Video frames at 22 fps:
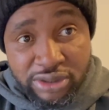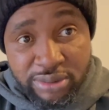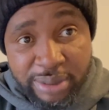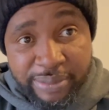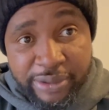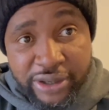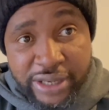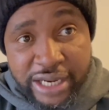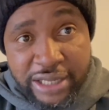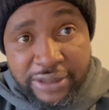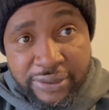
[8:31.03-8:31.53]

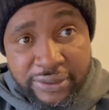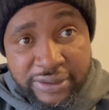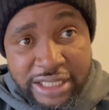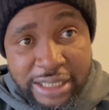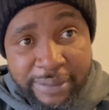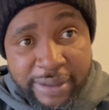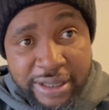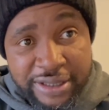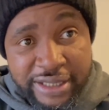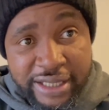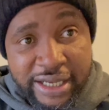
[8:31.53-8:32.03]
Remember what I told you
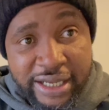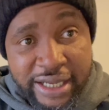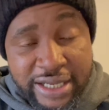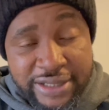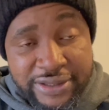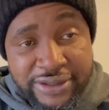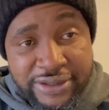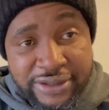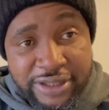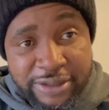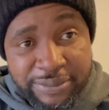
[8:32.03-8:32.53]
about
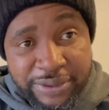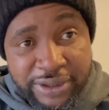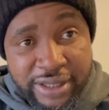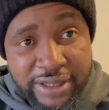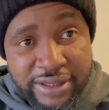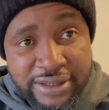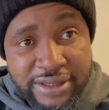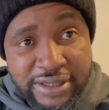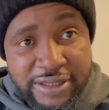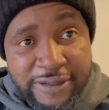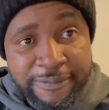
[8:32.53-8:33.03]
enhanced
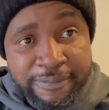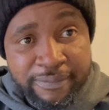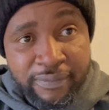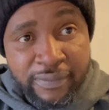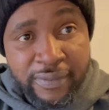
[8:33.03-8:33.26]
DBS?